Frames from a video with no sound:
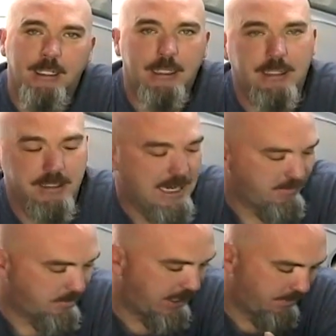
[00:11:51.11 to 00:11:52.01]
It doesn't have
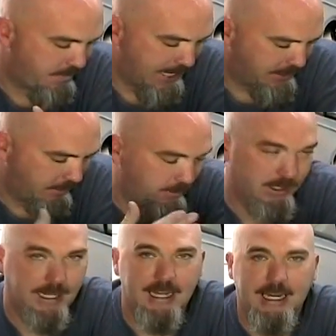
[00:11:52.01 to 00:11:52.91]
to be a fancy one
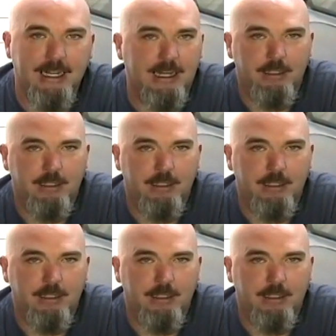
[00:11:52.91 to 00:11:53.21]
like I got.